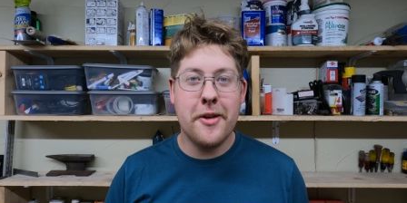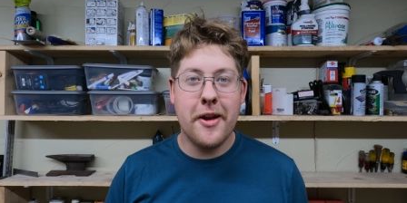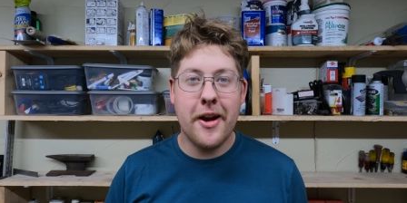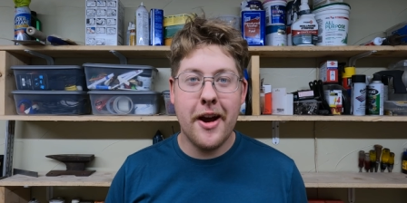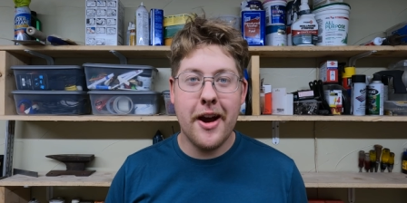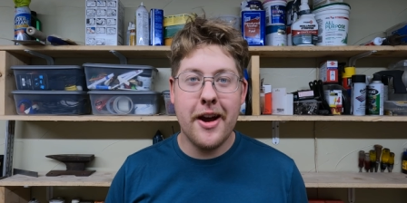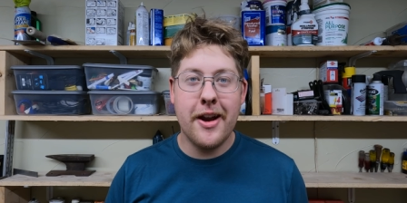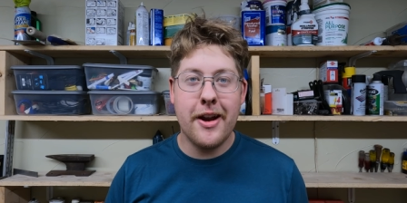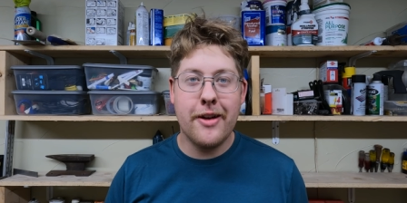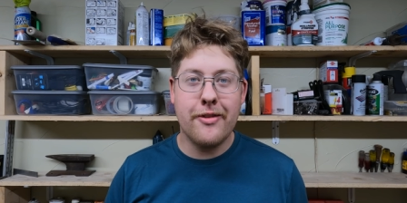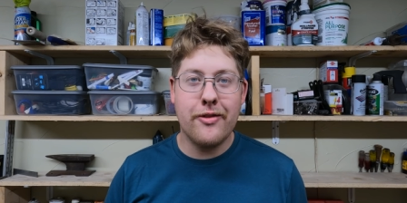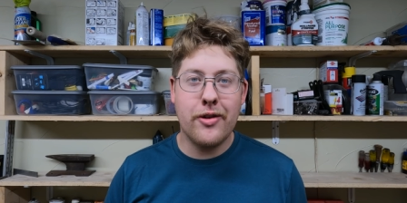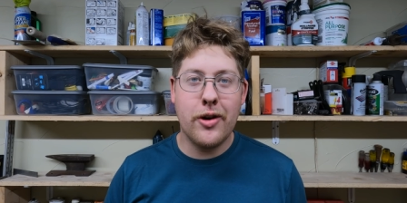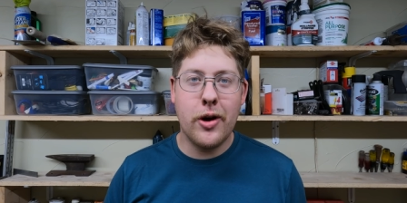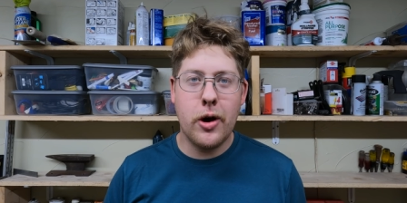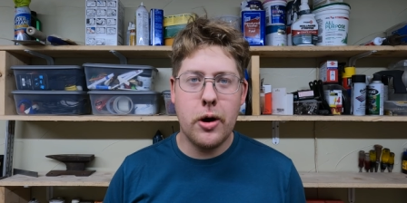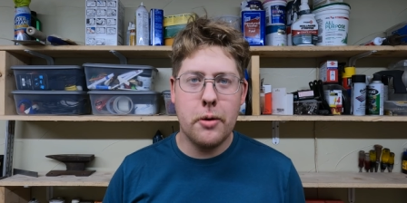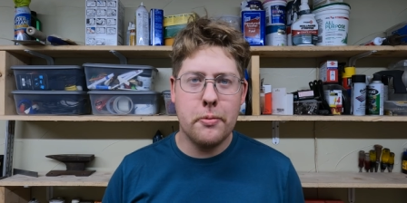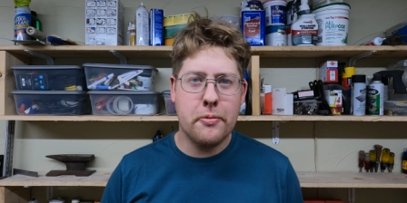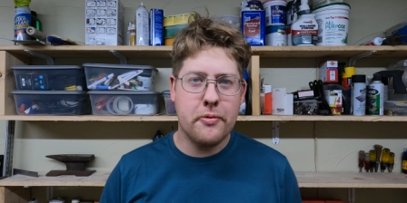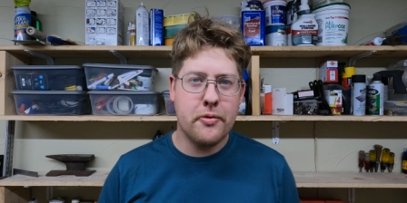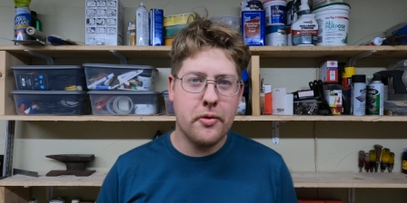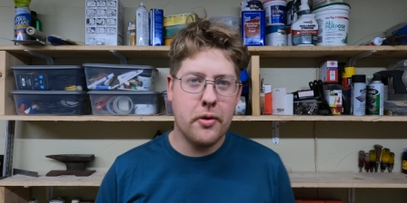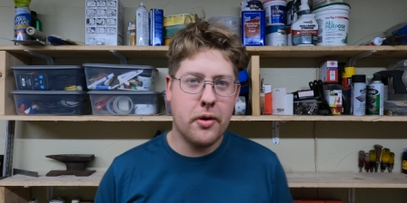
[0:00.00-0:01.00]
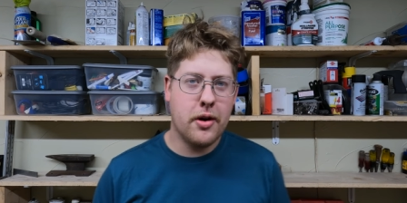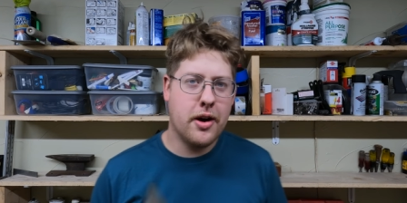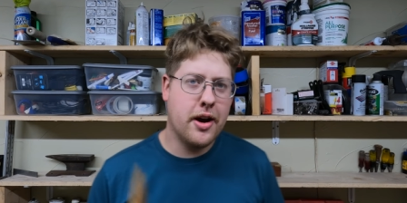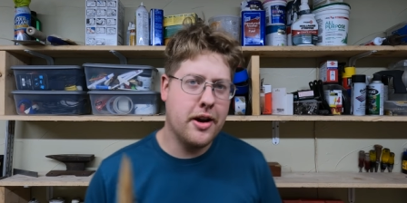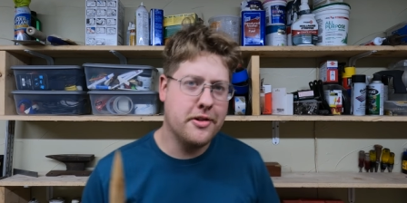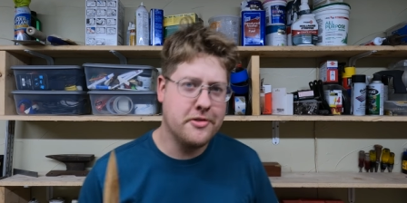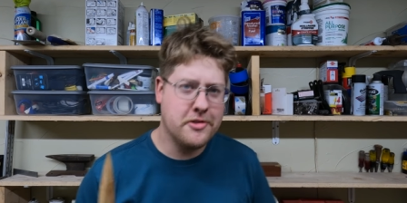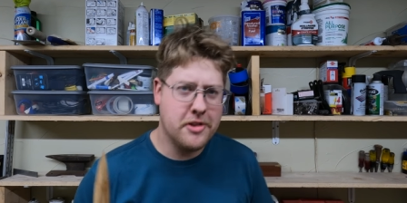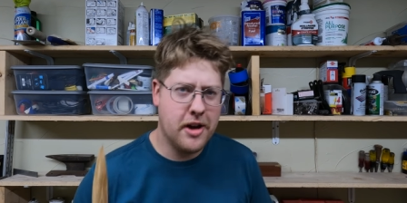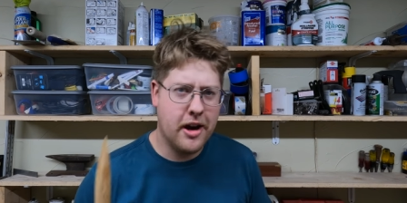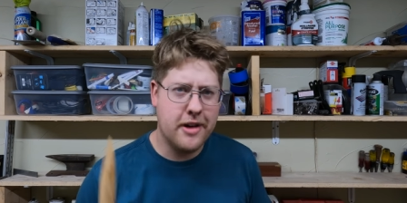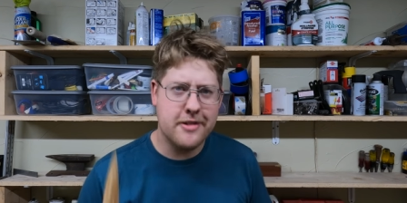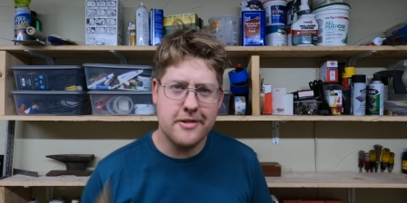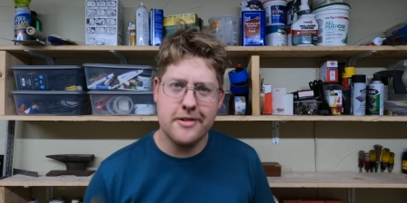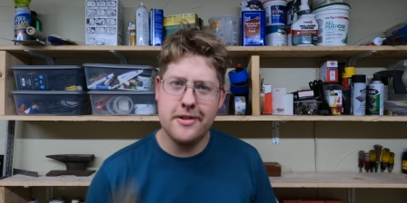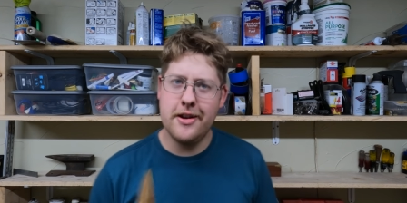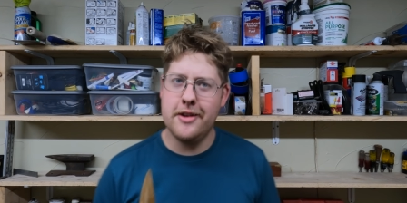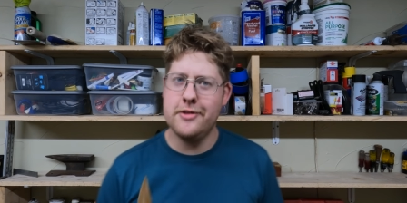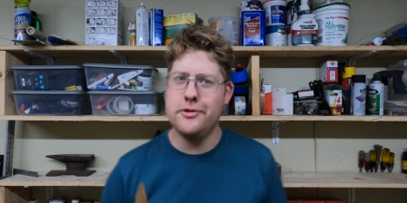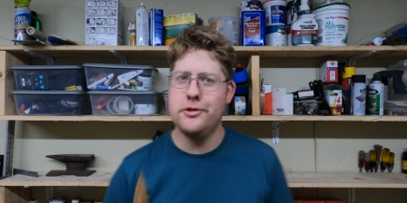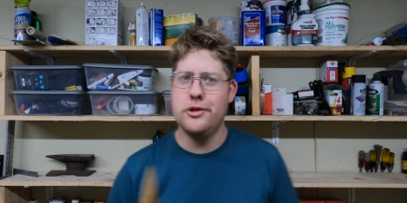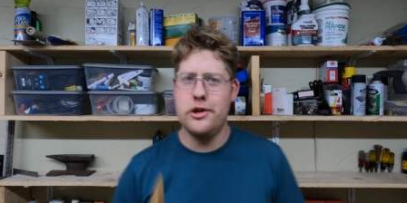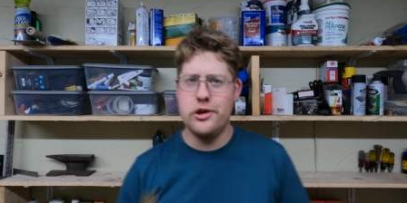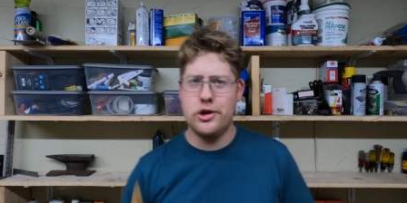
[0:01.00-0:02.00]
than I'd ever hoped for, as, as he
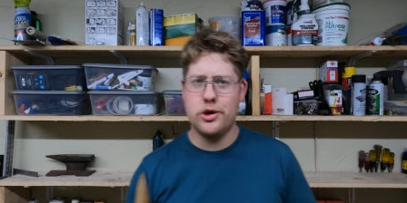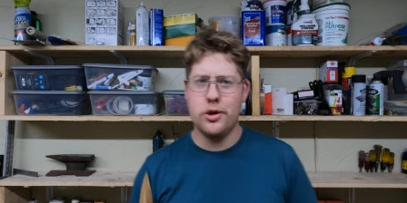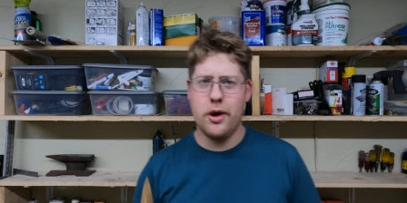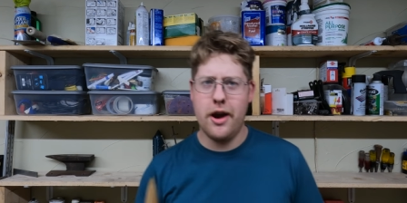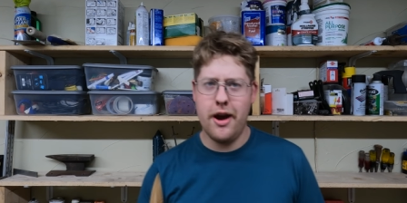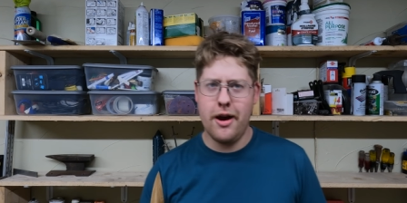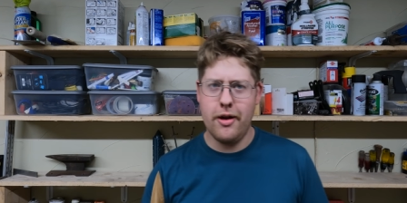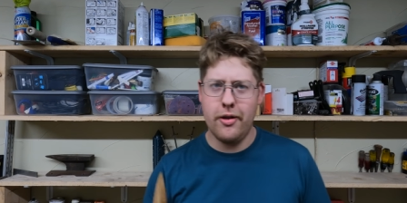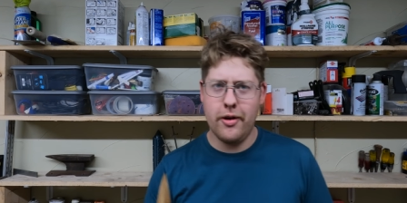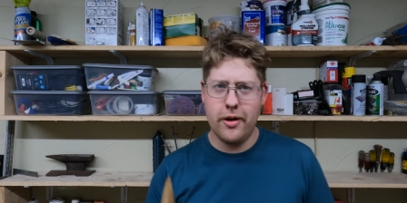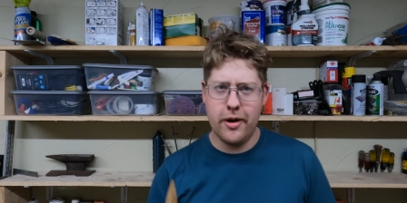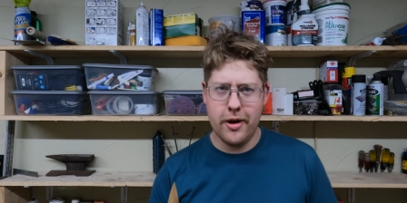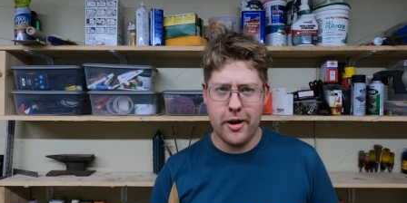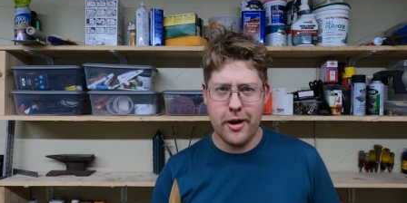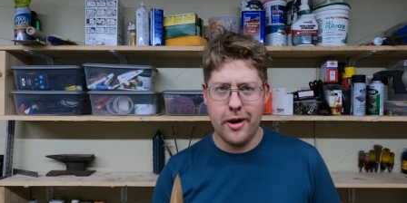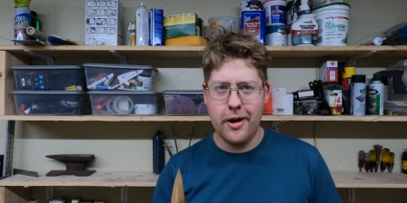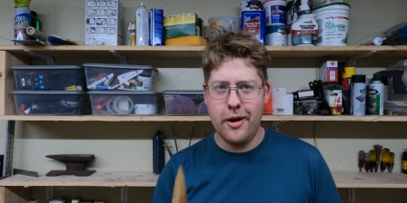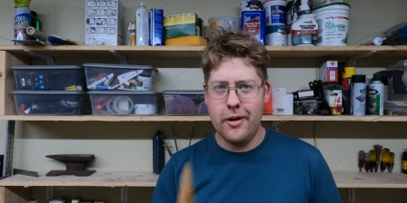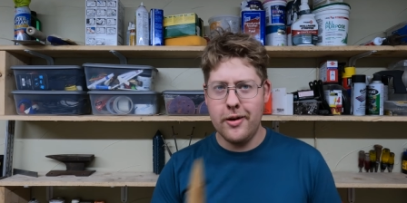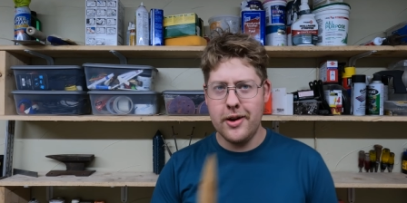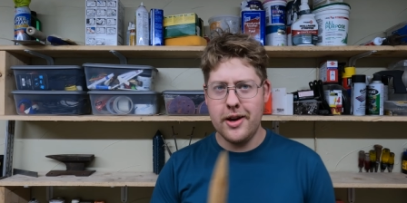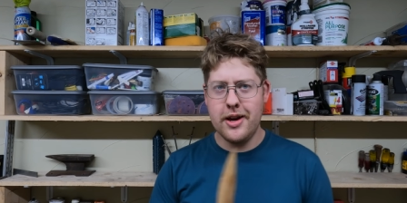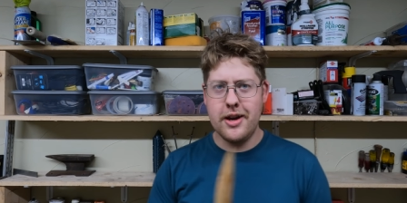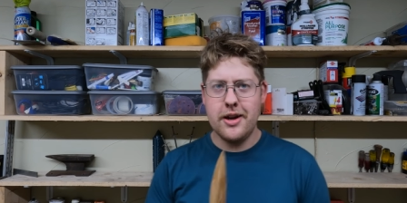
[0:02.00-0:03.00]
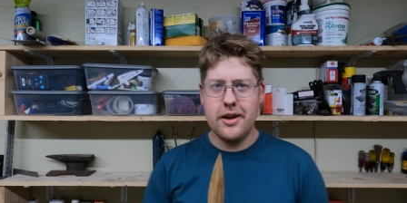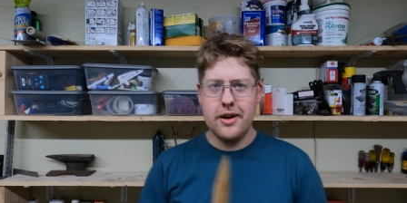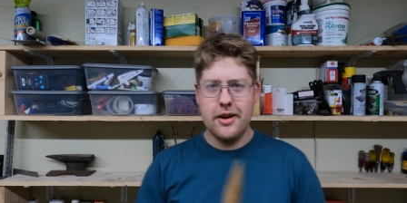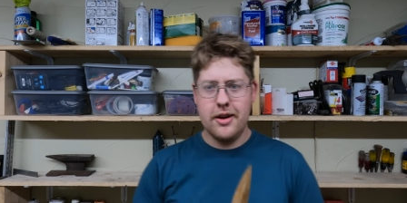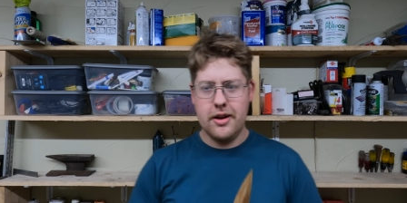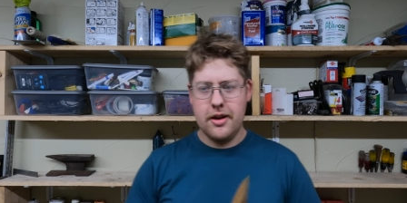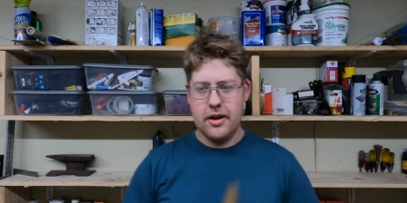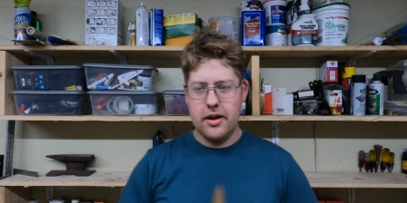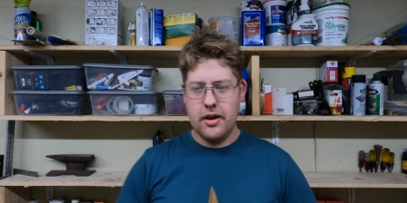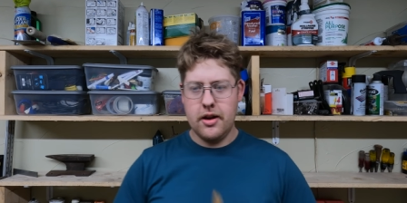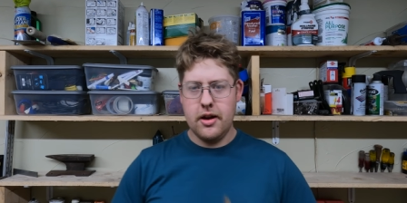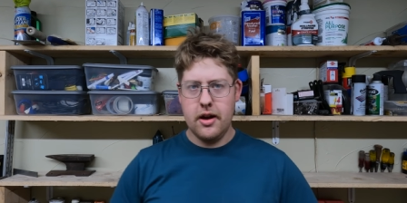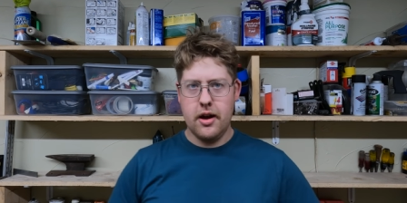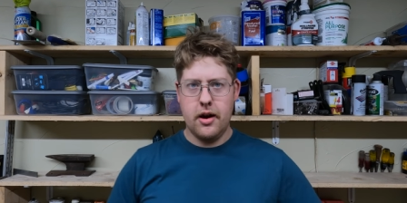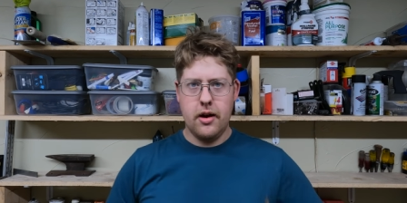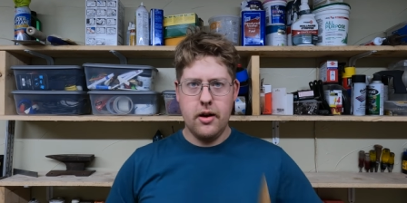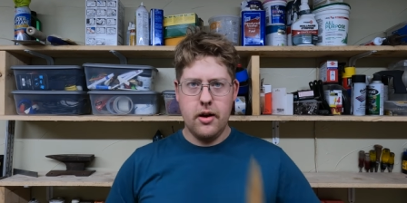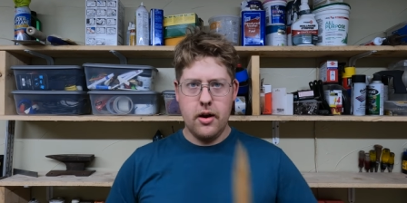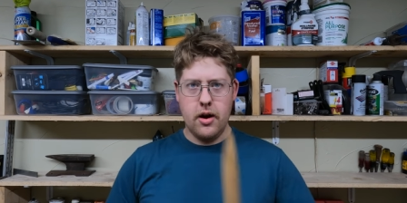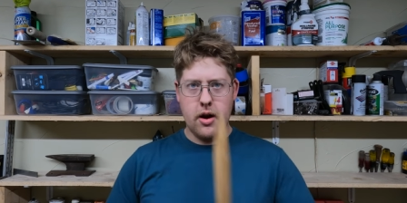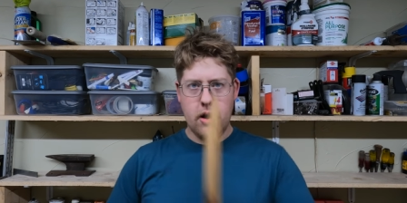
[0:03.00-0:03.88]
does in the trailer. You know, he, you